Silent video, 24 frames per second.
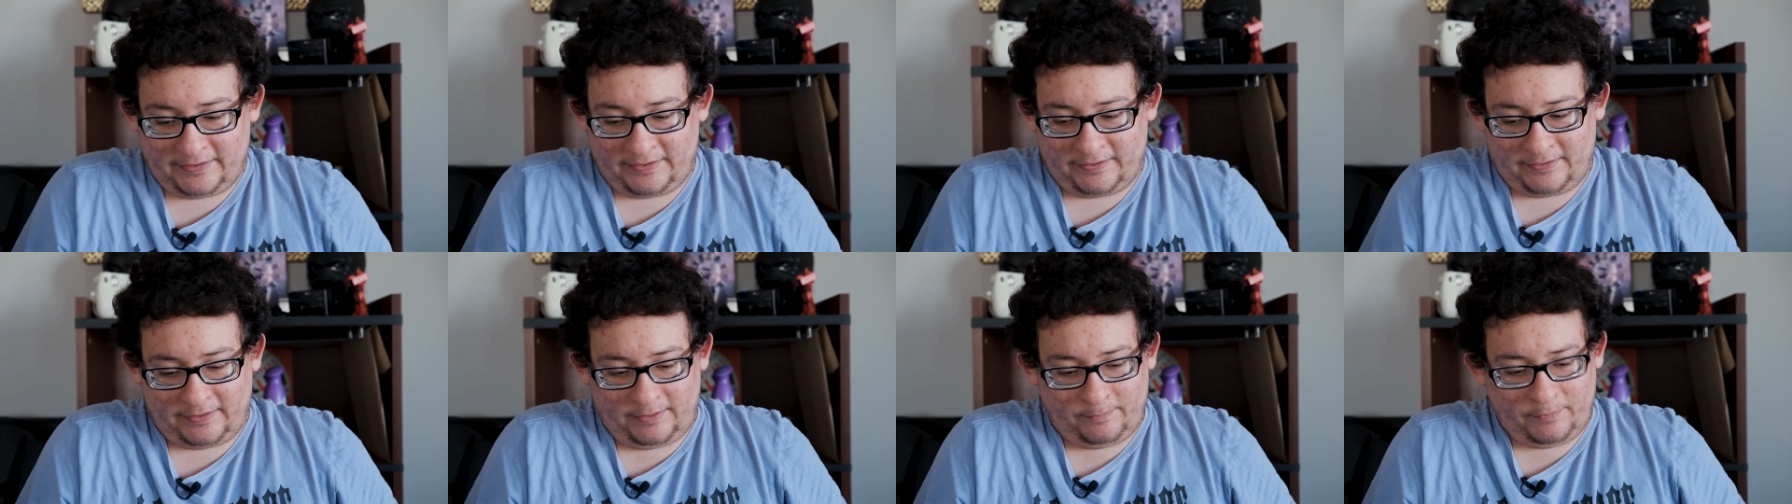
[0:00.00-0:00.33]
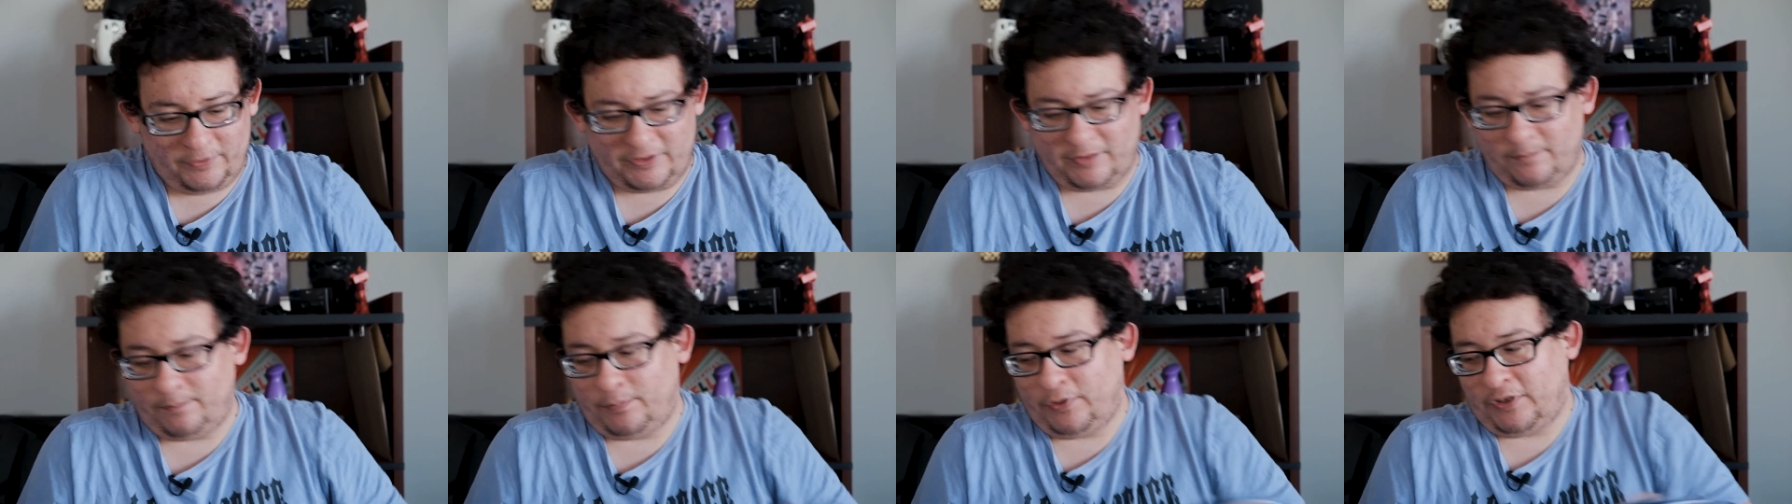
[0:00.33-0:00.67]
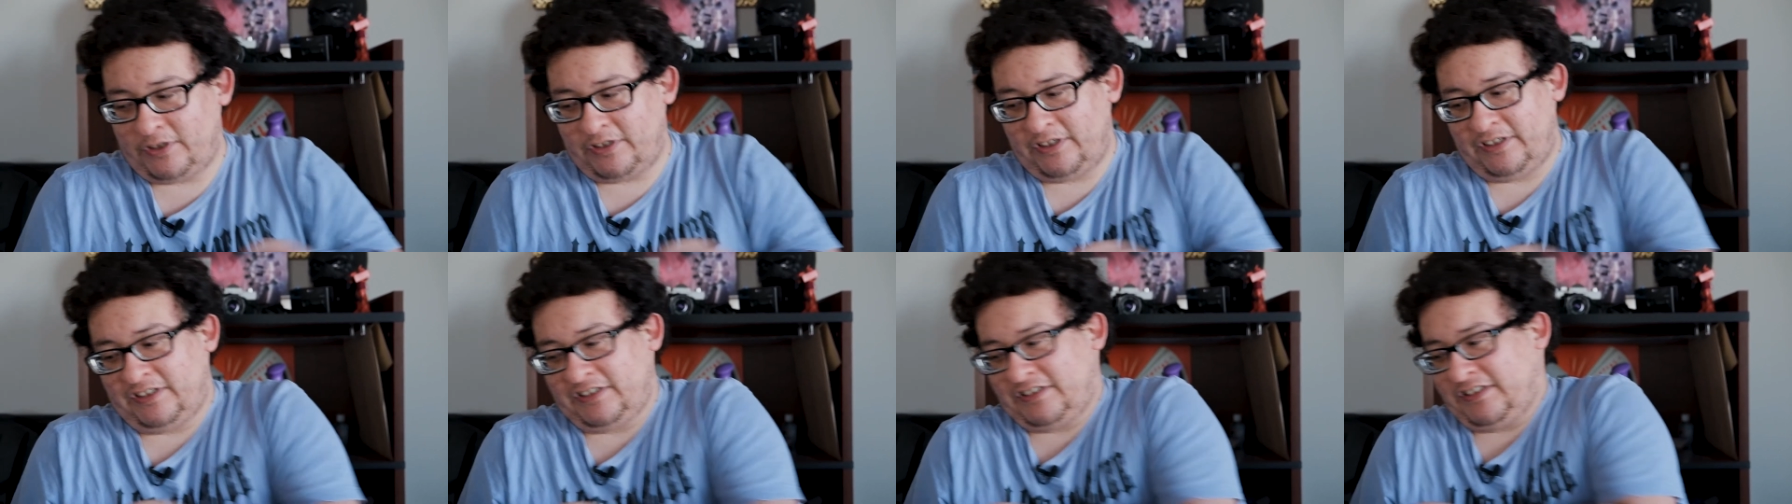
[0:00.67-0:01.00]
I'll put the
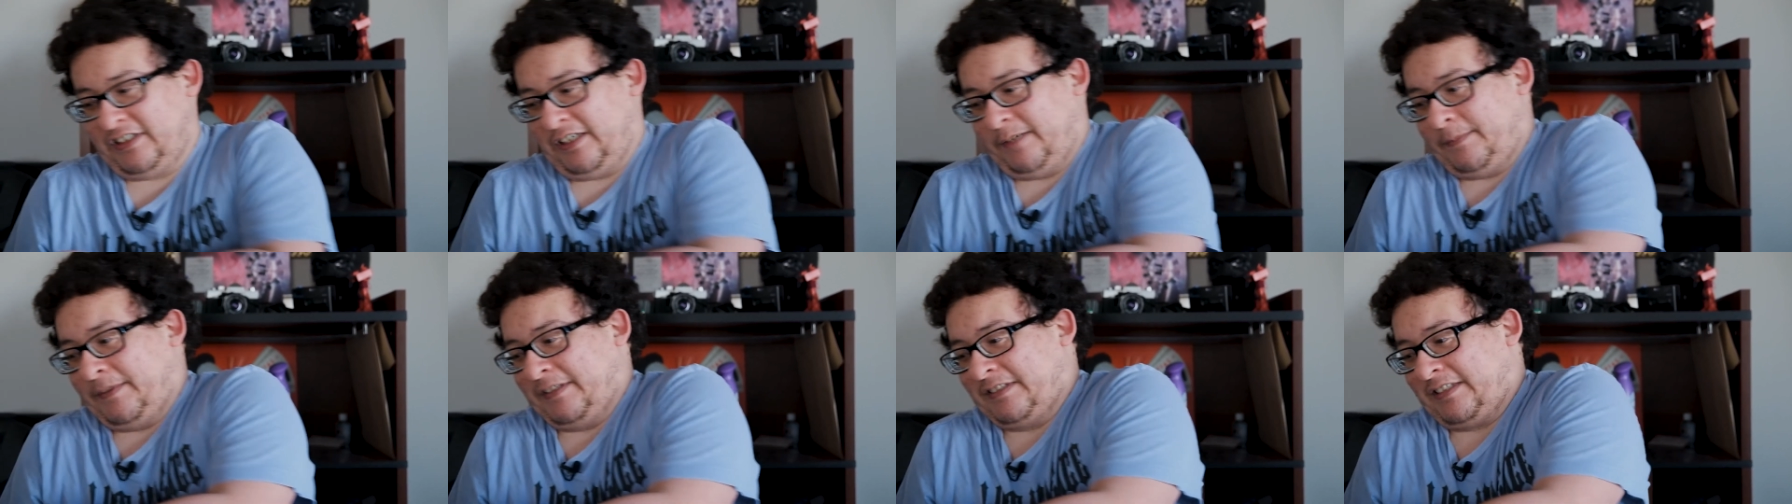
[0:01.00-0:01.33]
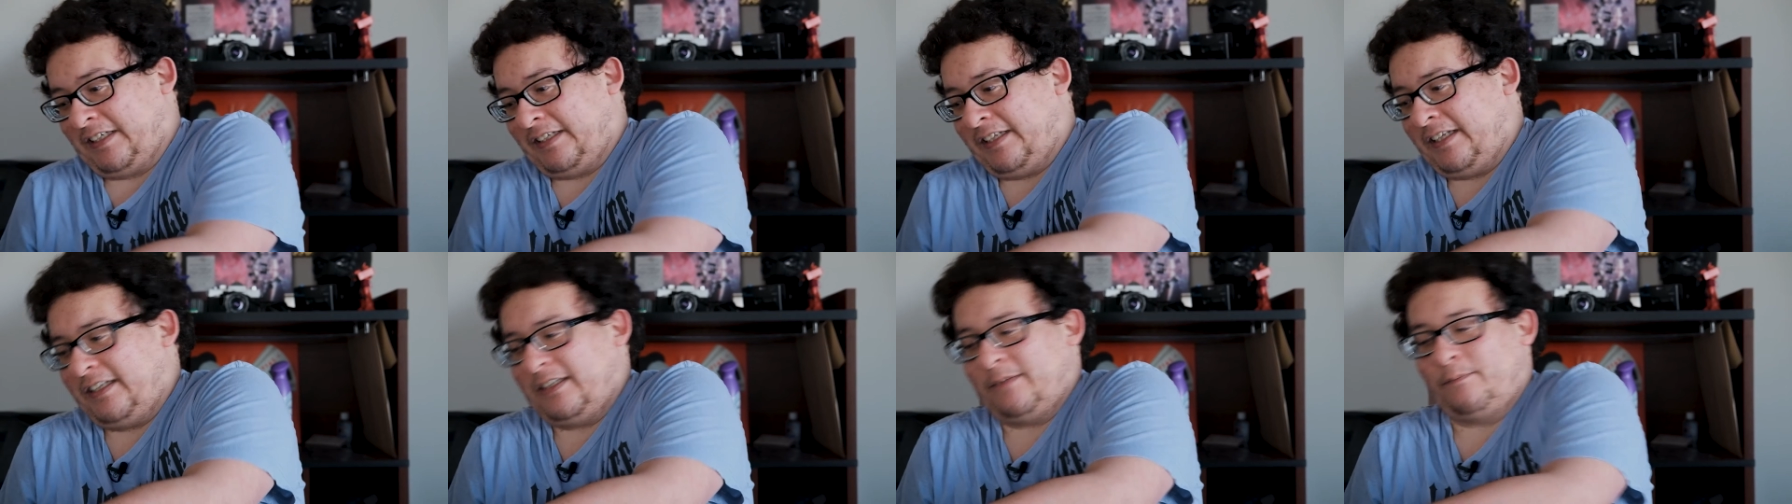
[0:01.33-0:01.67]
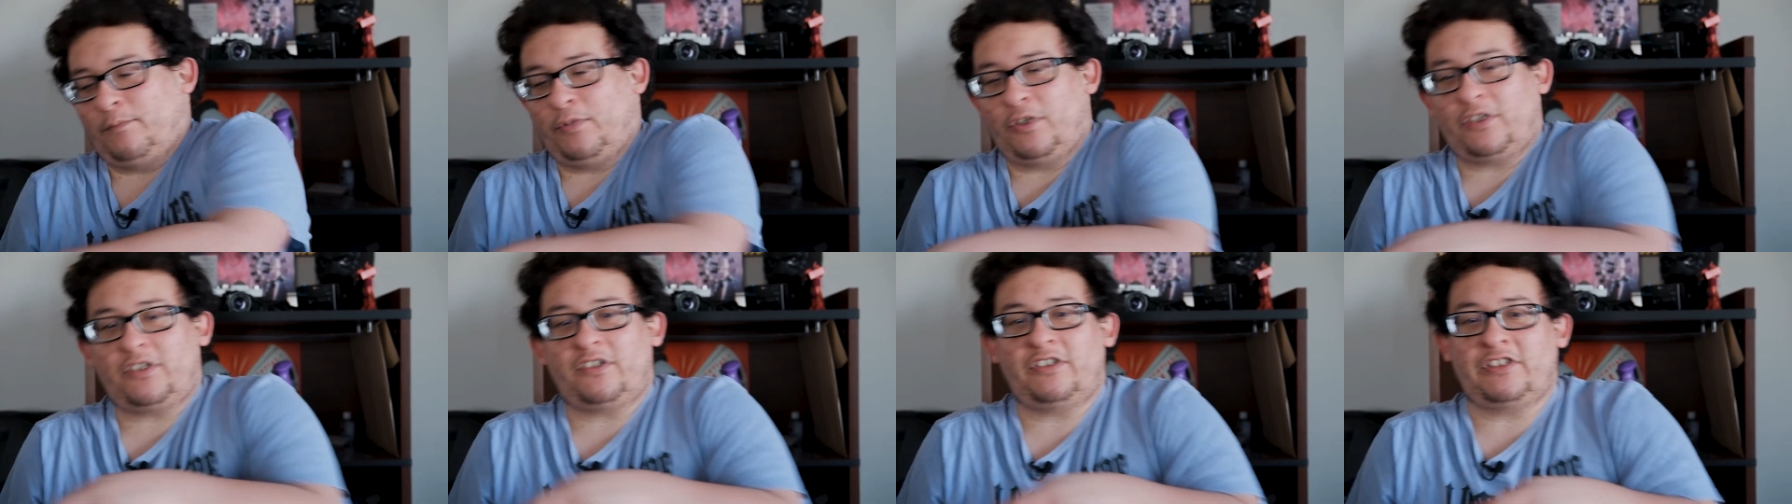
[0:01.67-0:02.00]
booklet aside because I think the
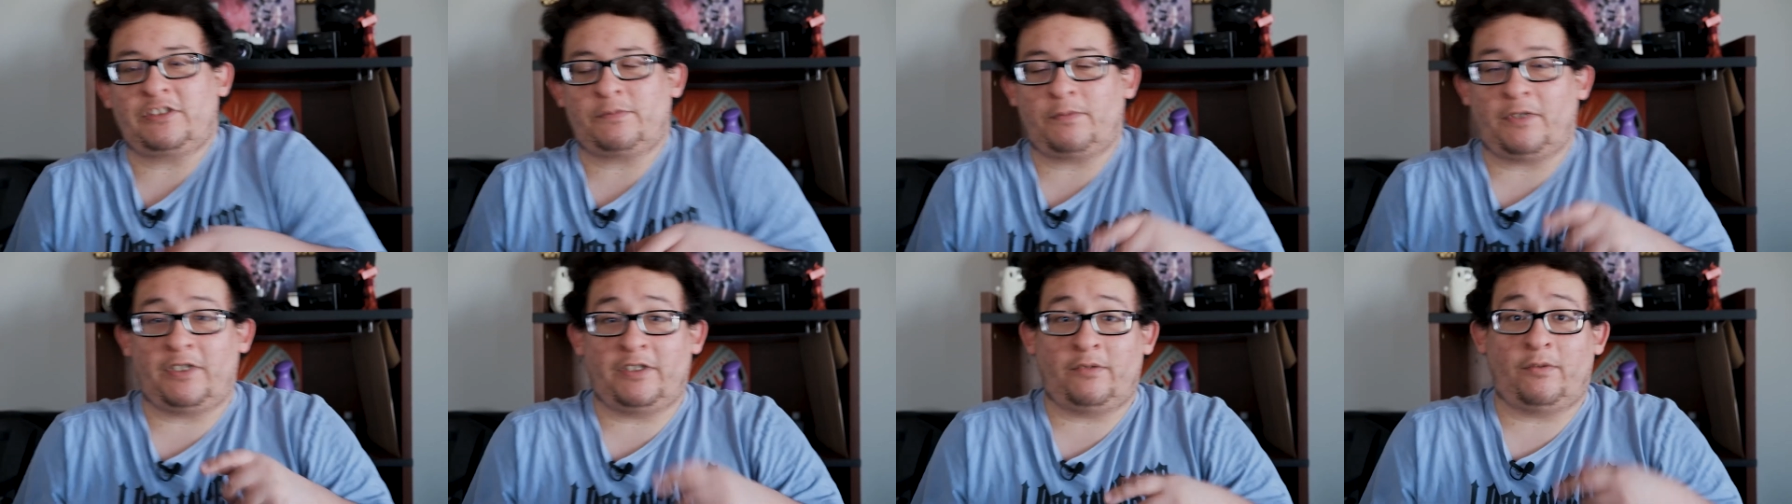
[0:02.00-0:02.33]
booklet is probably